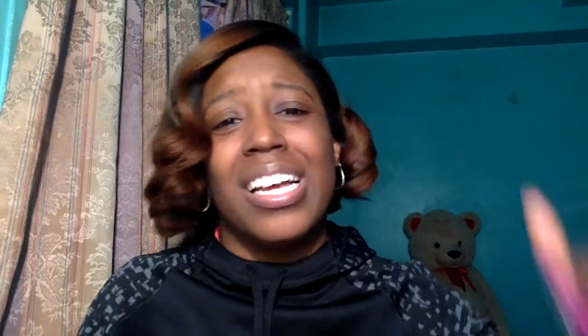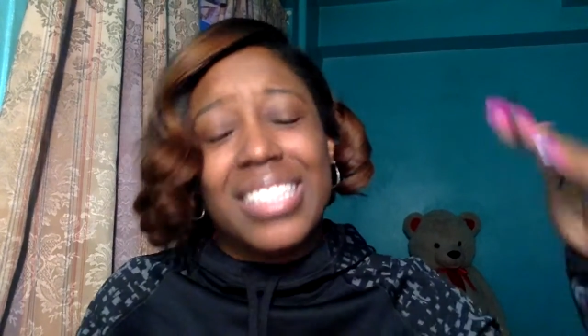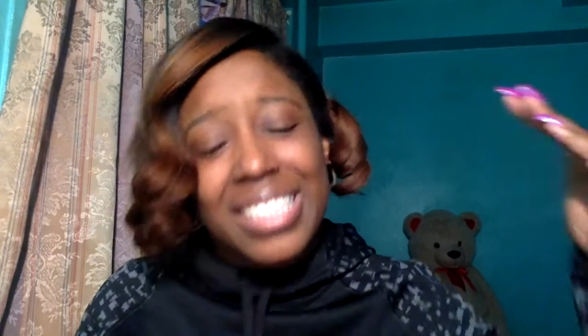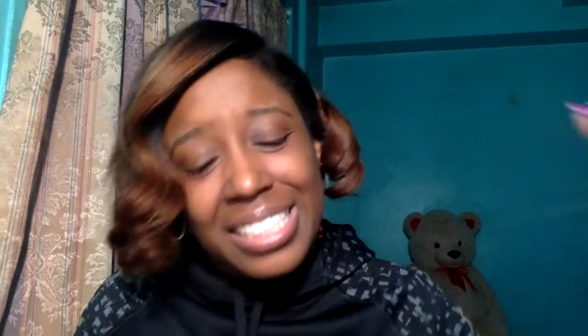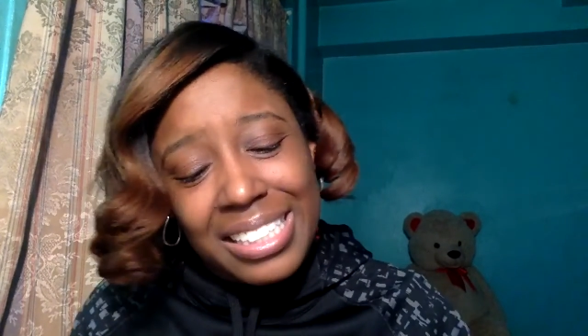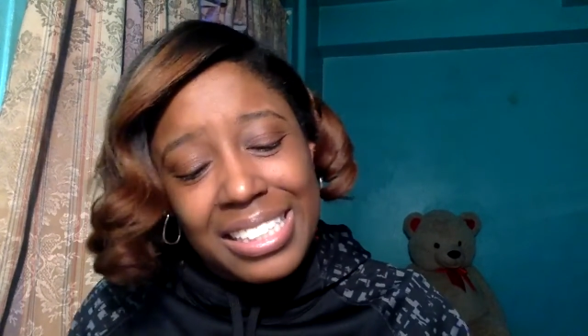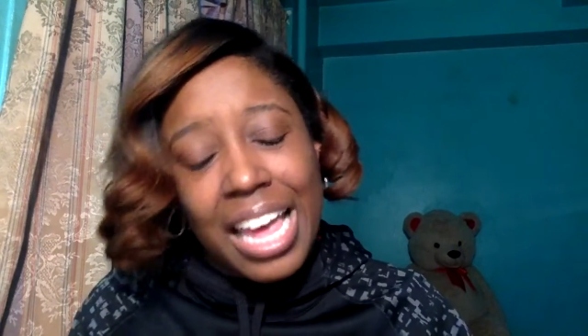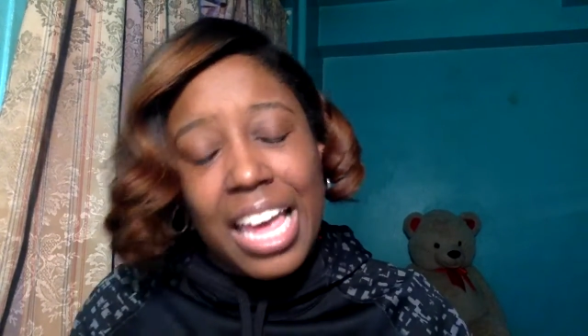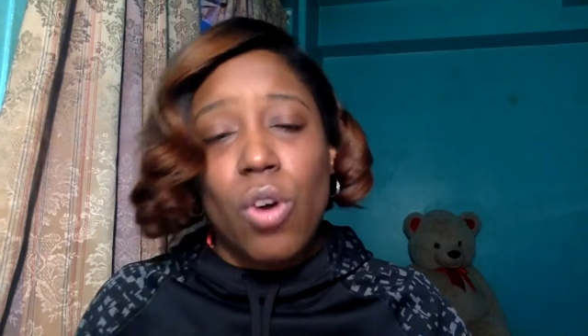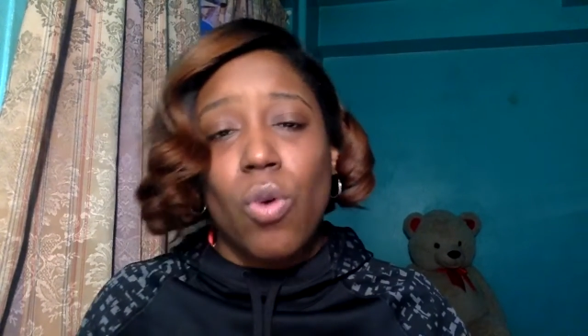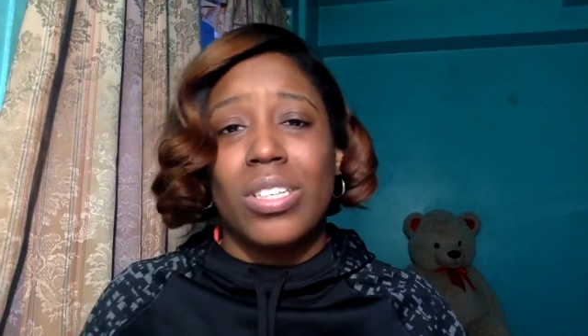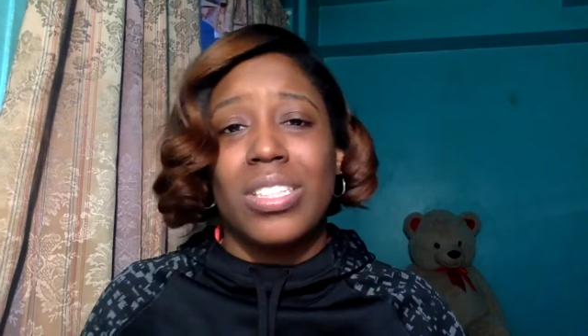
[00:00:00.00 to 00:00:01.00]
to
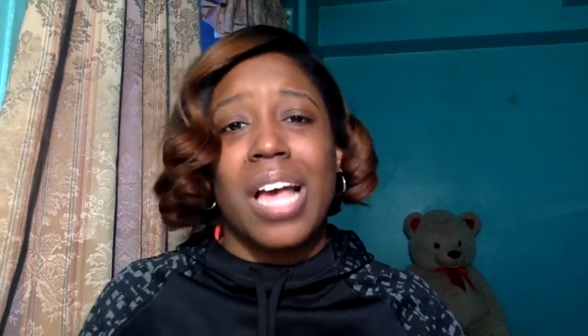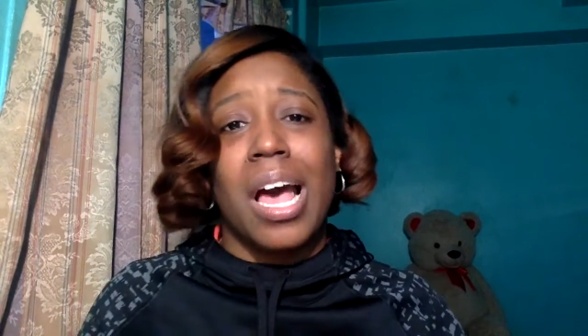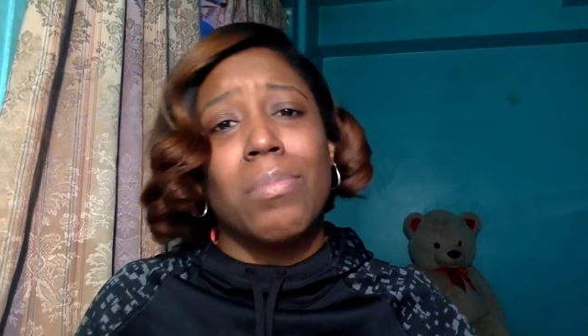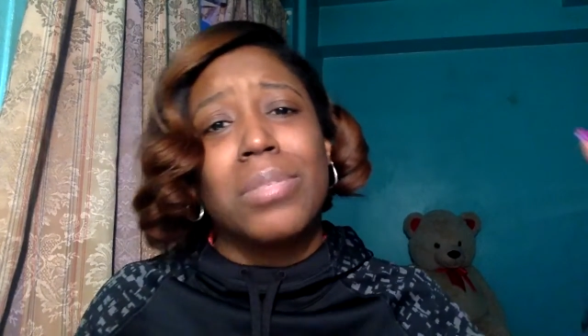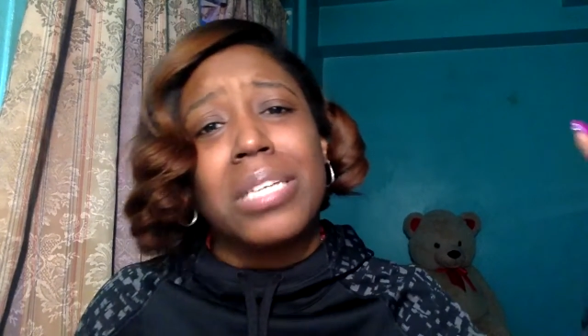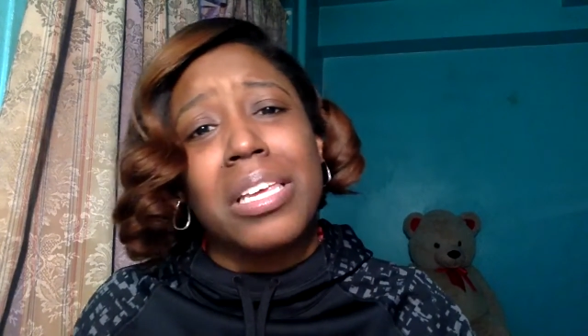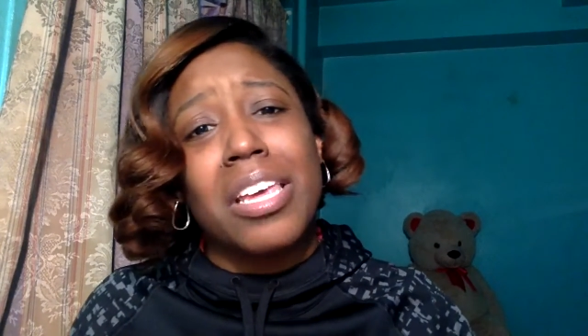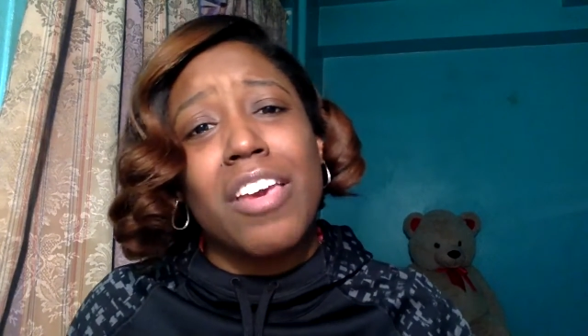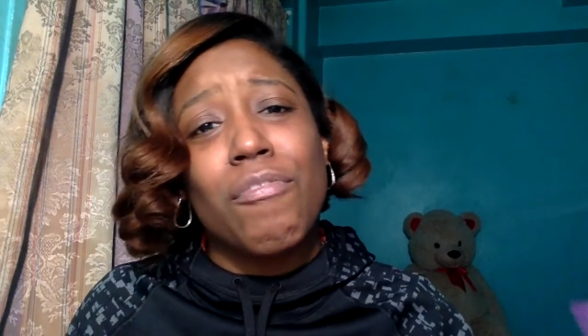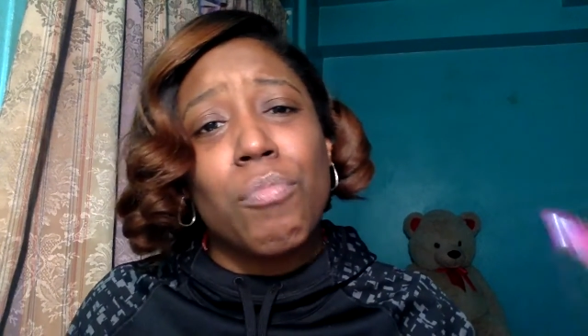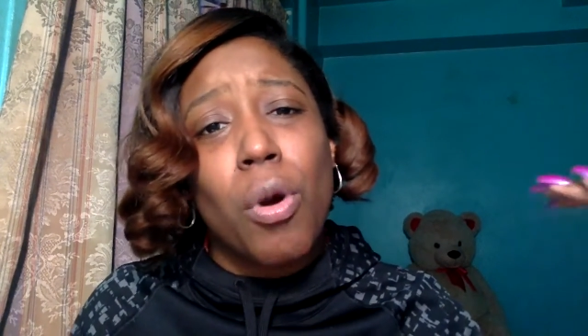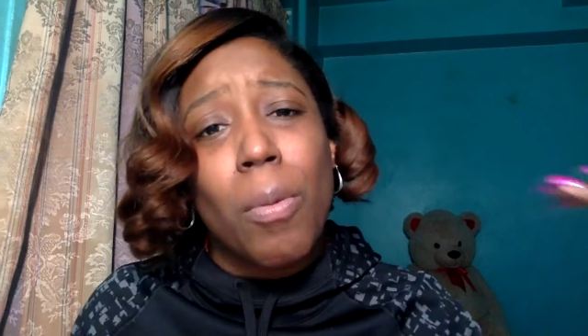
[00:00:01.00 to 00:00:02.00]
stay on top, to
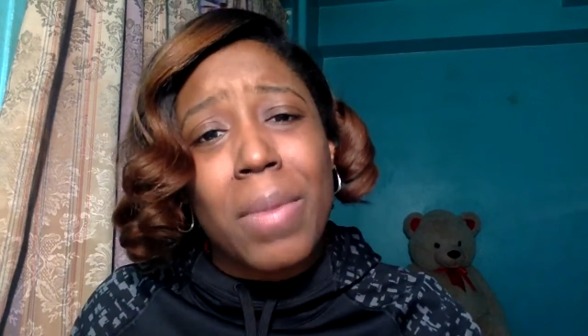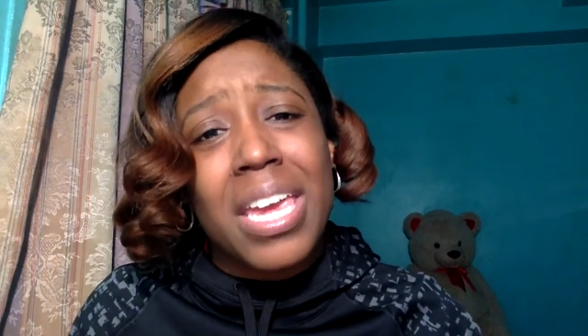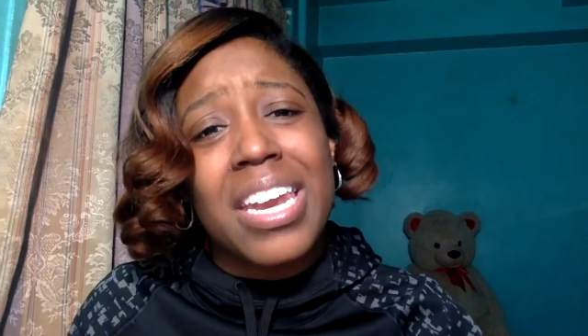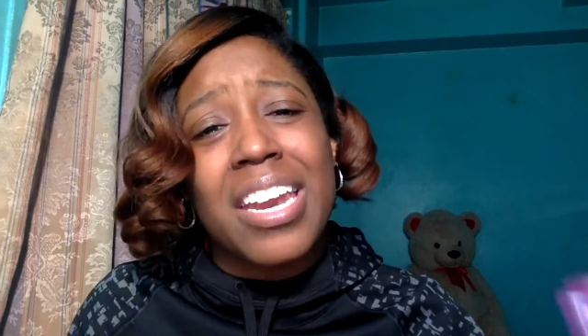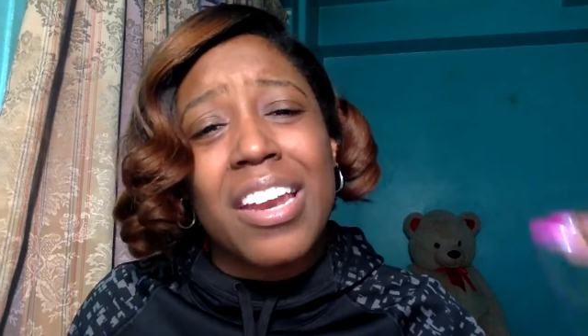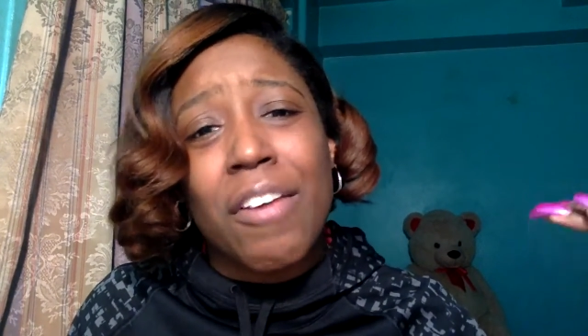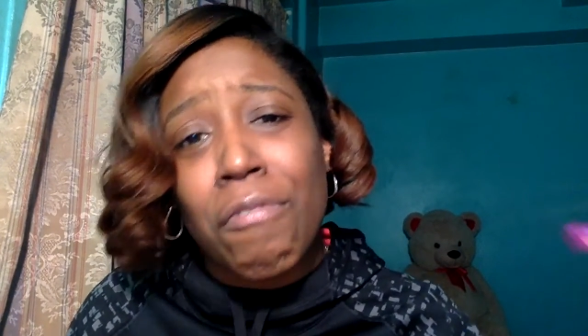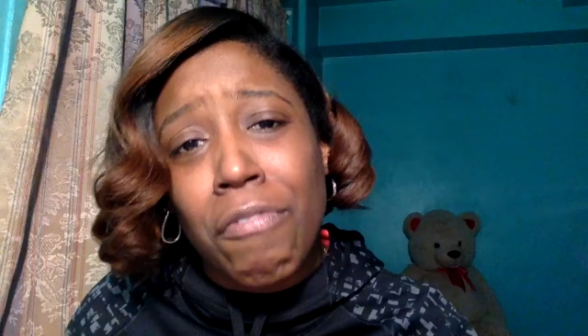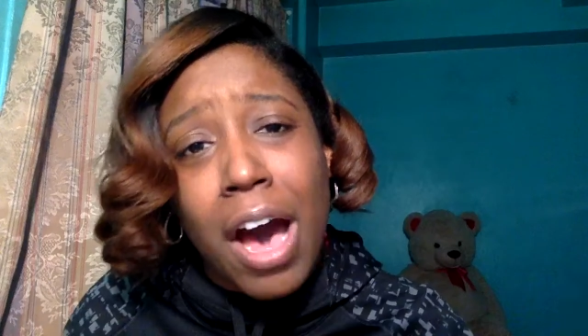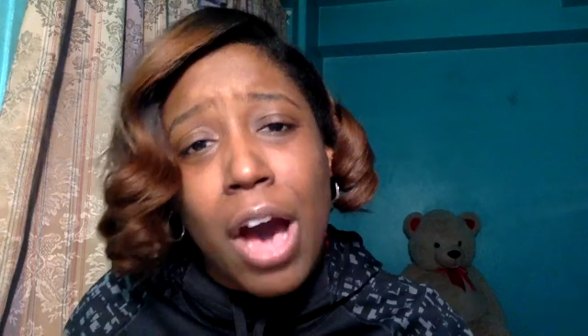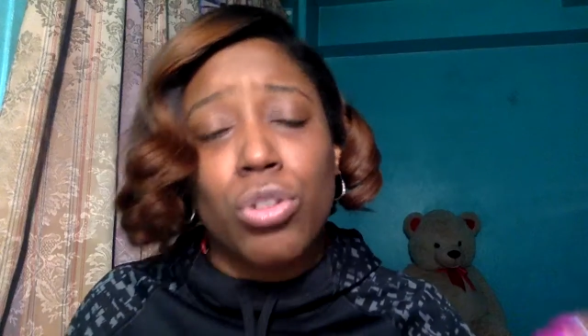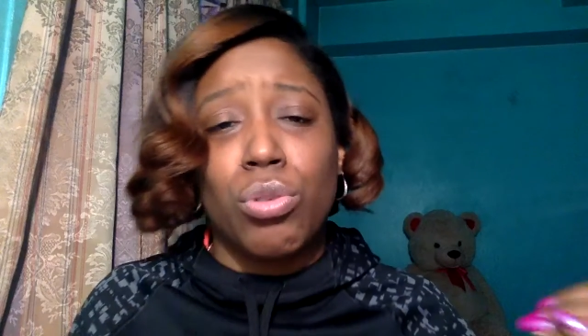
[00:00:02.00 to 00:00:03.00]
give more meaning and
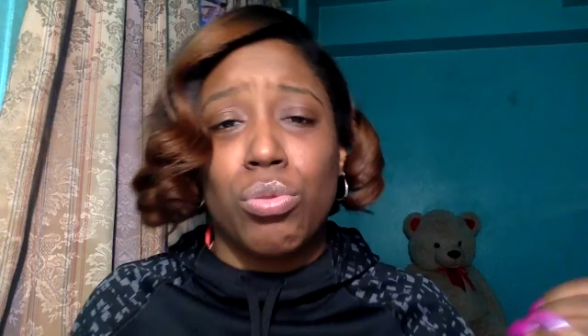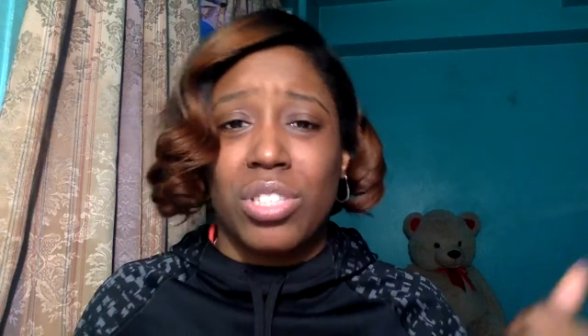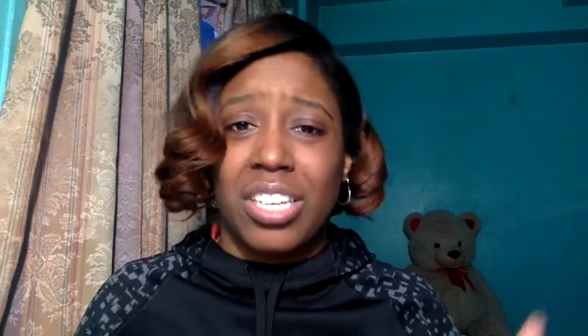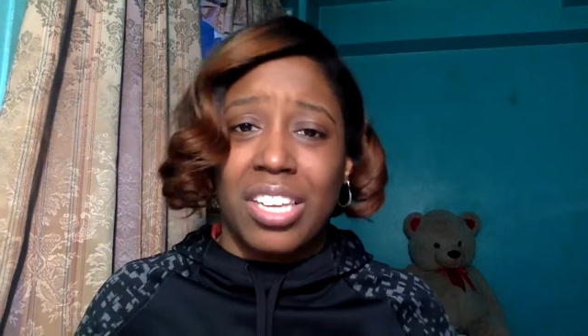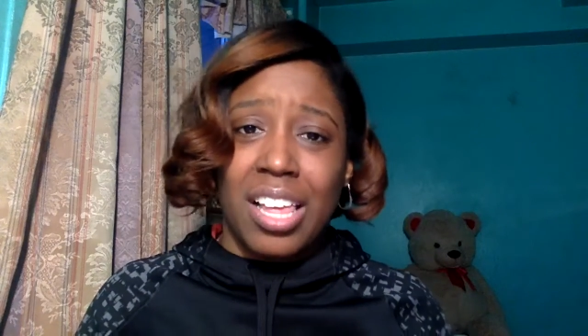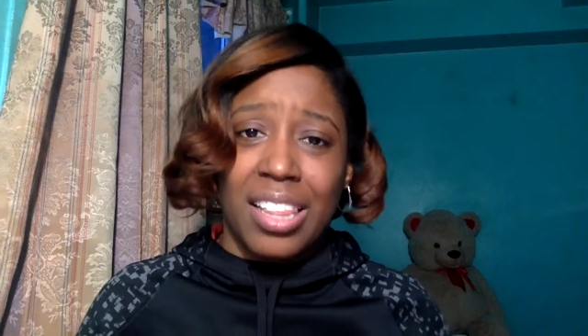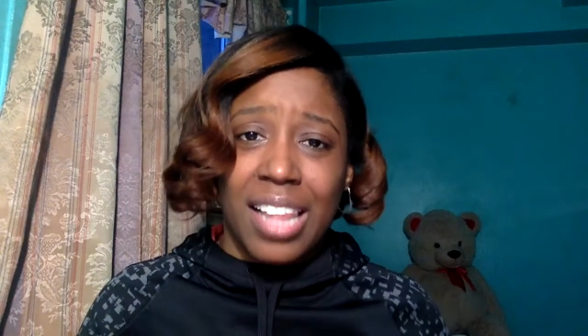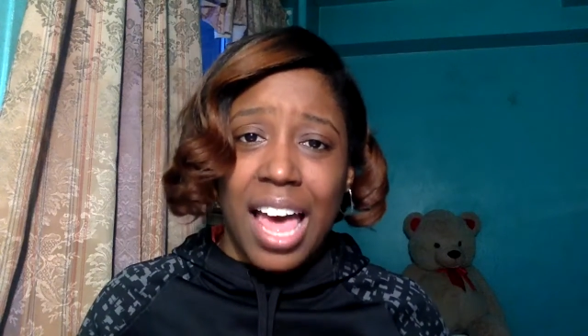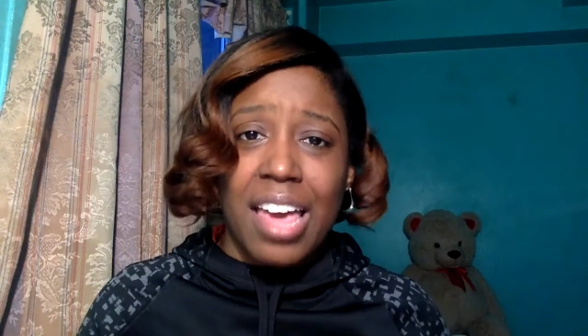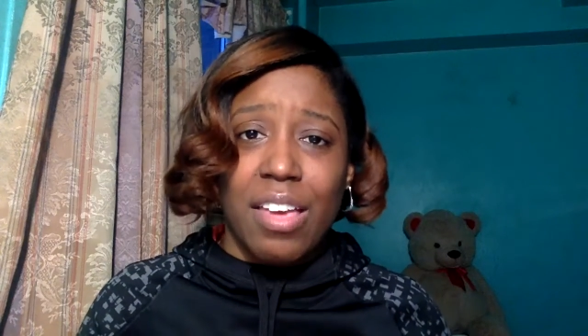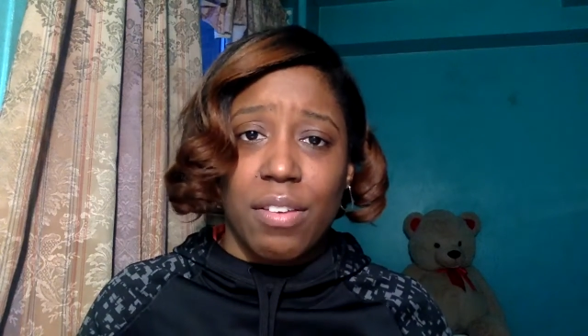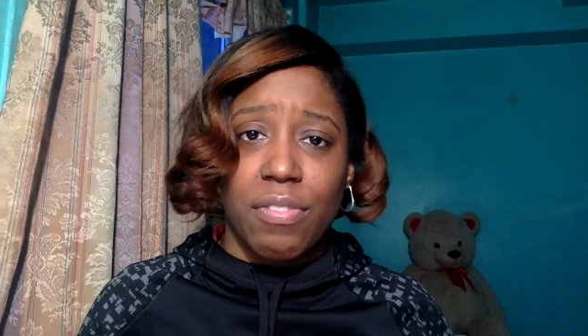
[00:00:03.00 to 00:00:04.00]
value to your
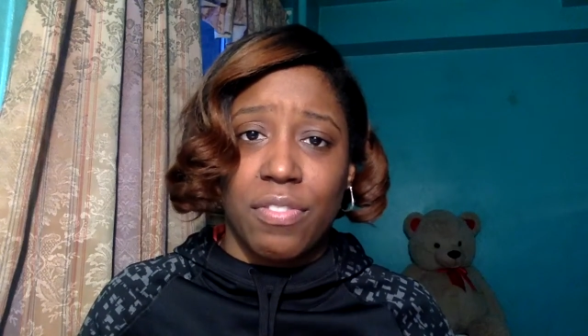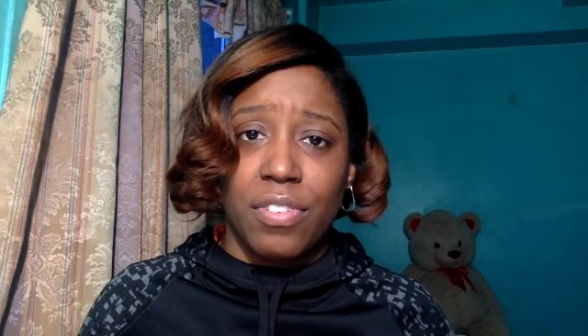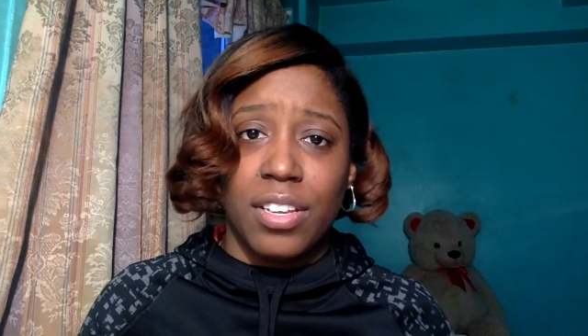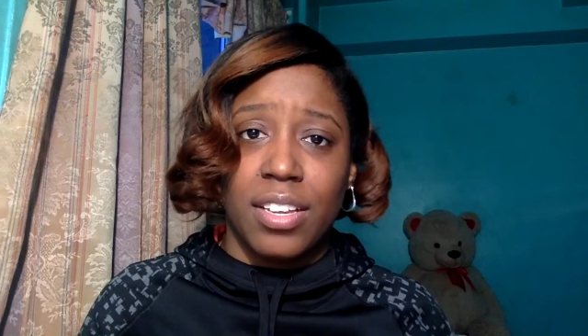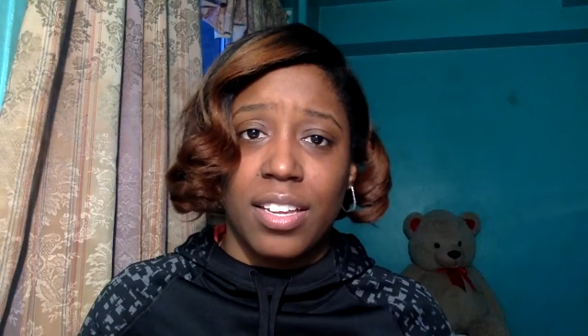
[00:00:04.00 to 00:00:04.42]
life.